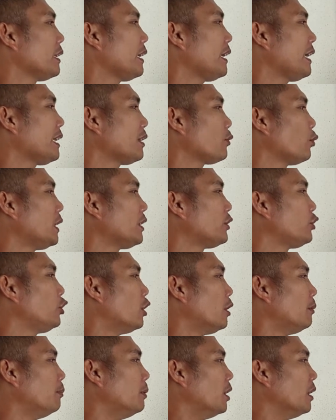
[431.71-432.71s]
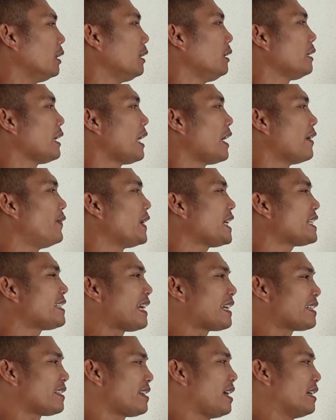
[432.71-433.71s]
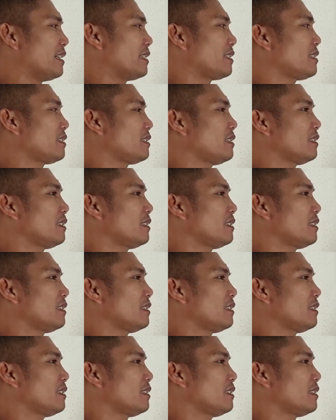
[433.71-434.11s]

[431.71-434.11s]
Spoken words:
it will double every 6 years.